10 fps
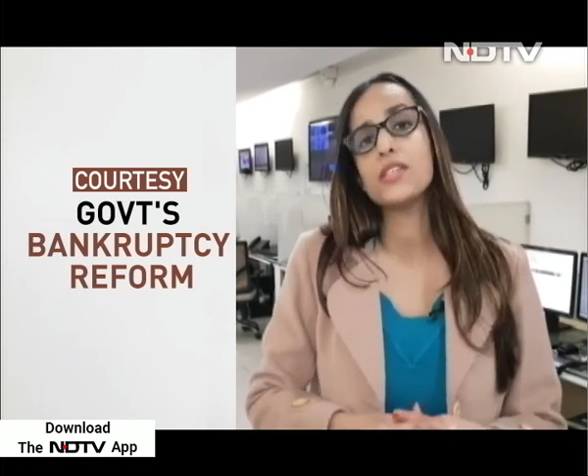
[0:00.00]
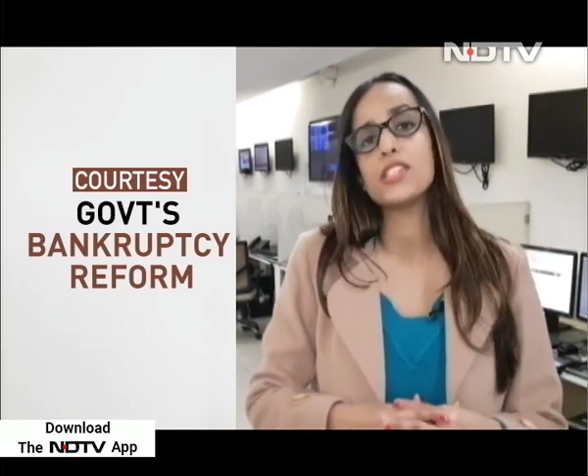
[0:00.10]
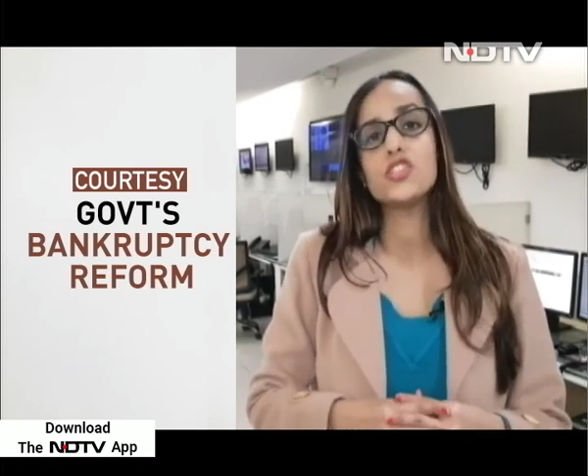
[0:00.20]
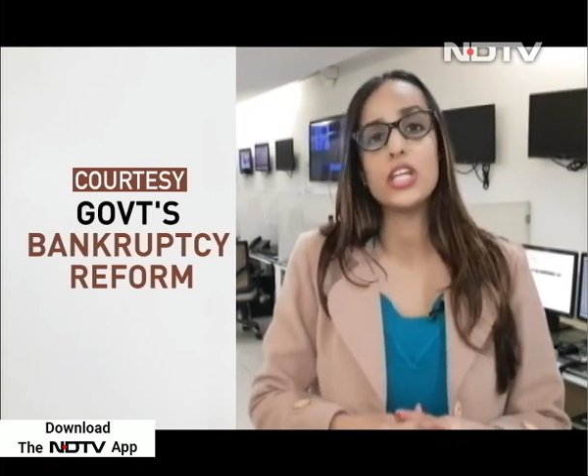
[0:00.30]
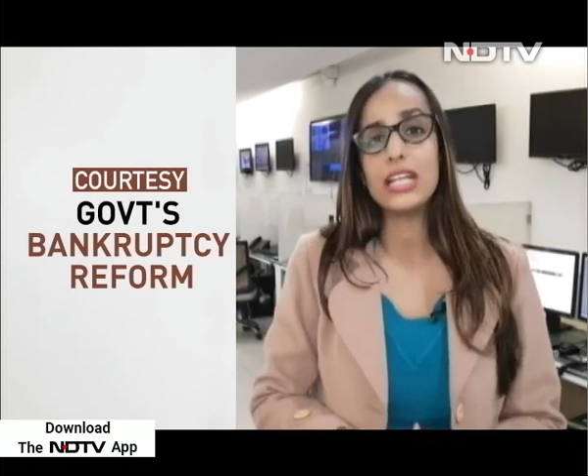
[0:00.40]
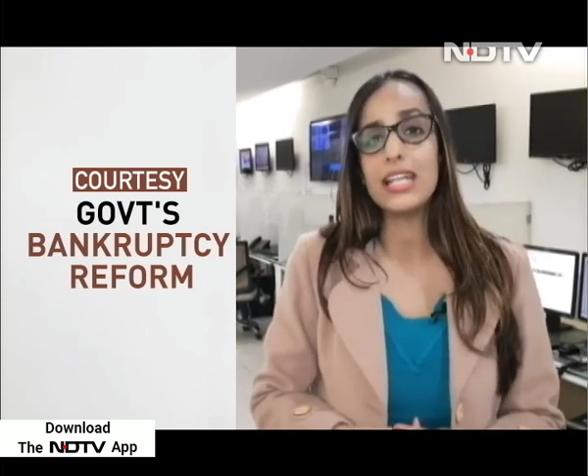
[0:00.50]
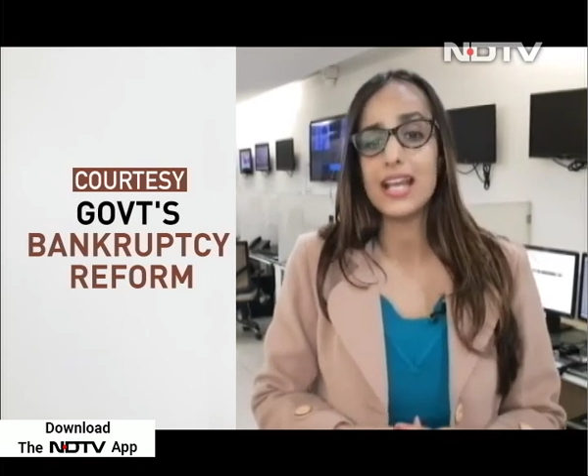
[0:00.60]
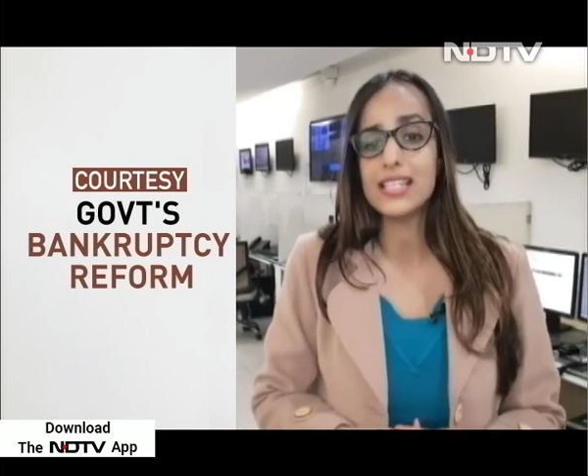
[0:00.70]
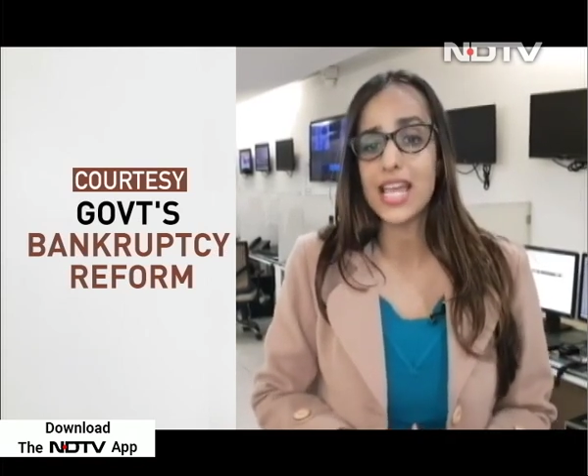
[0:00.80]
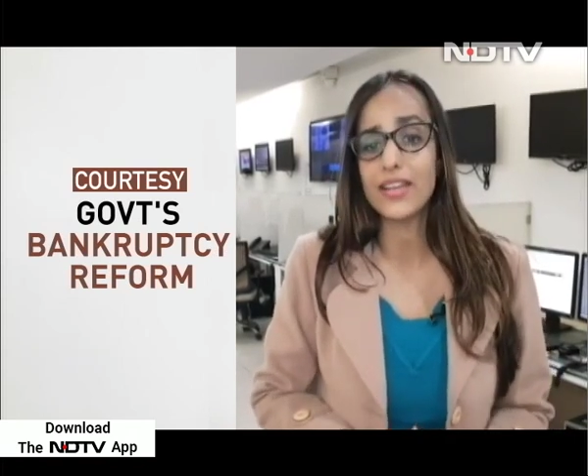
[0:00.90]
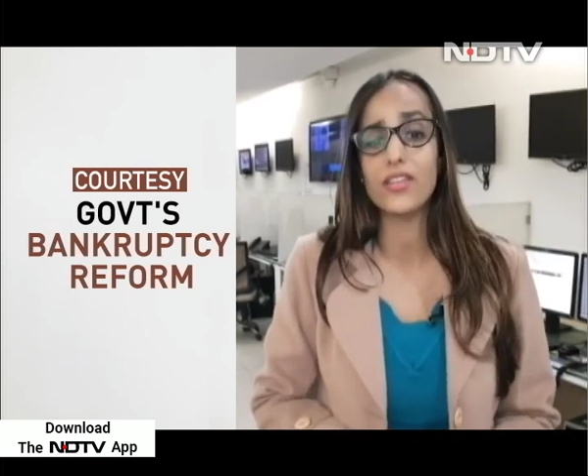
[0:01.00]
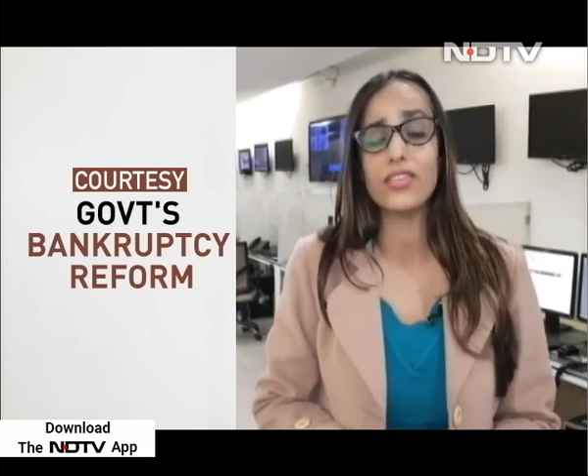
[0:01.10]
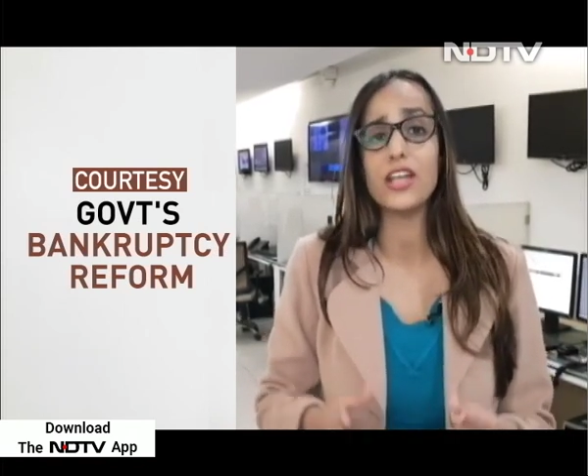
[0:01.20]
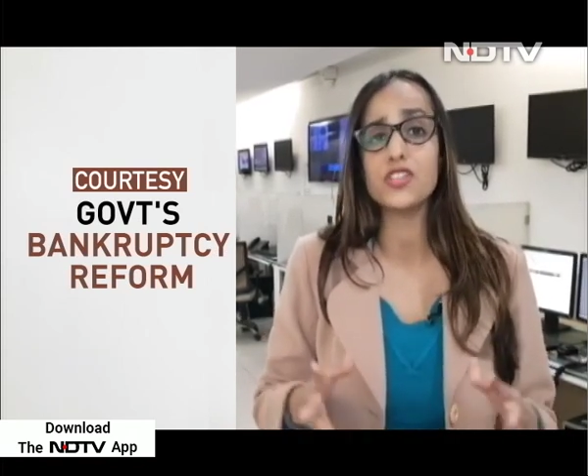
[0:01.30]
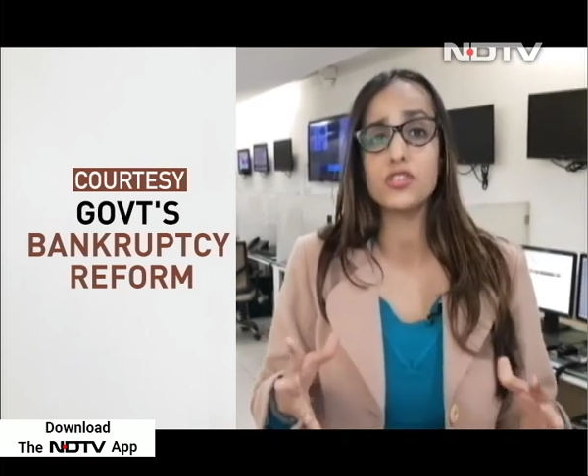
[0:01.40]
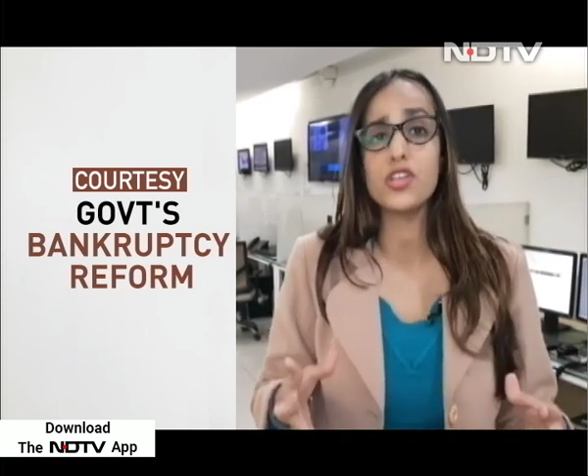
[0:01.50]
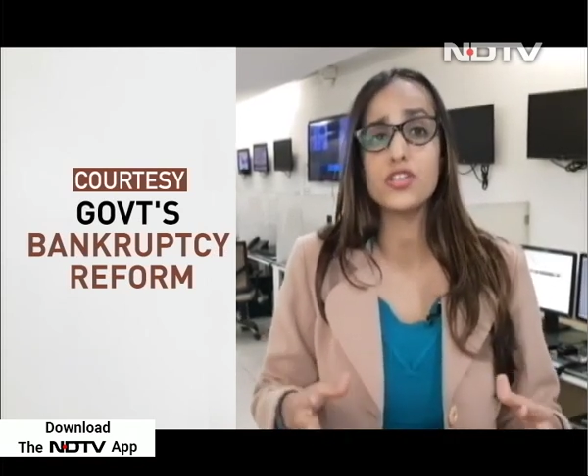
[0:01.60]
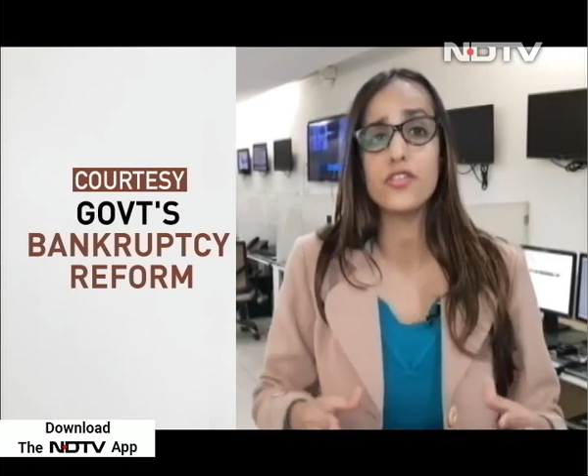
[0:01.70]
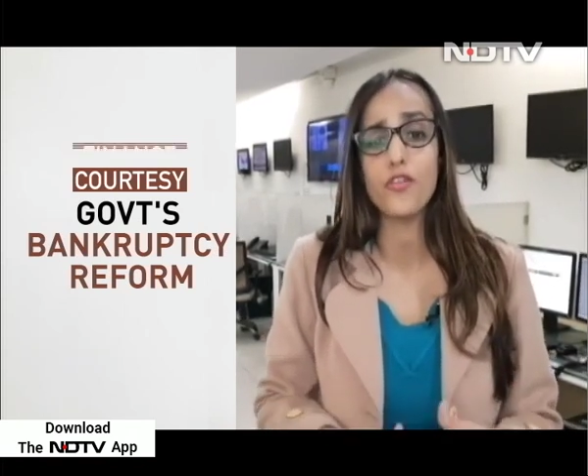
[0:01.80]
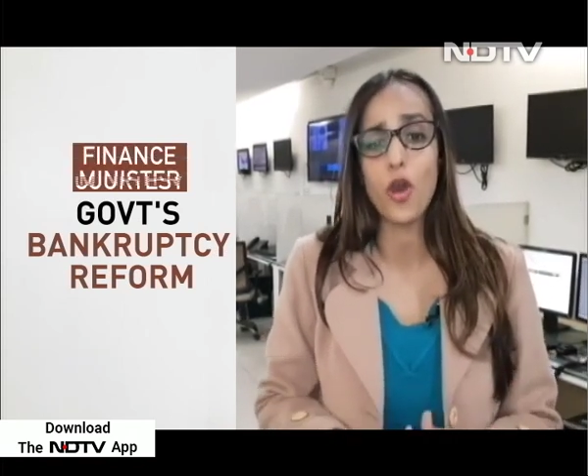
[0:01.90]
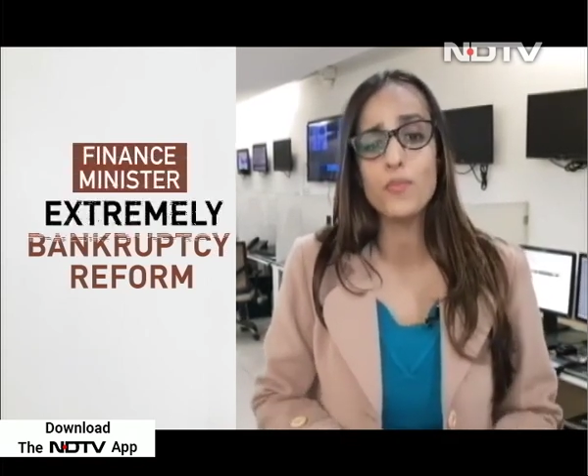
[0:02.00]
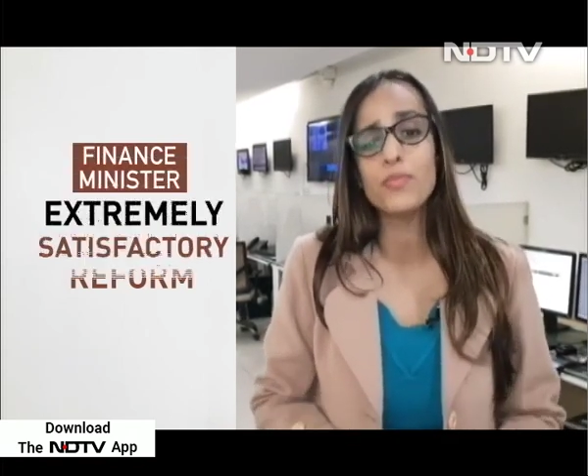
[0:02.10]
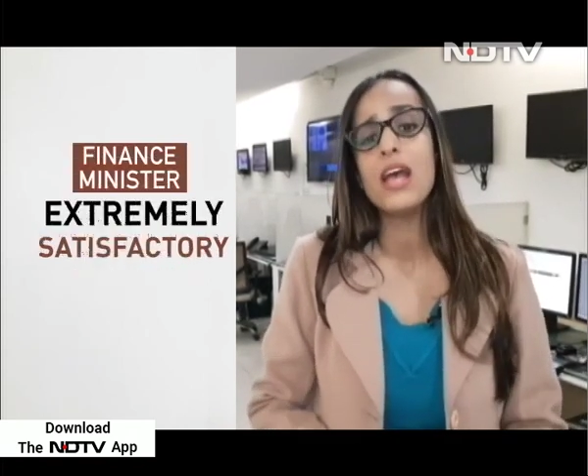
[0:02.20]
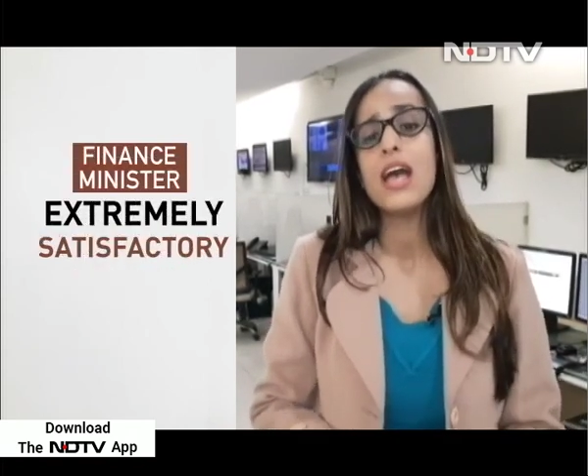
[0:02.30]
Mister Jaitley has said that thanks to this reform,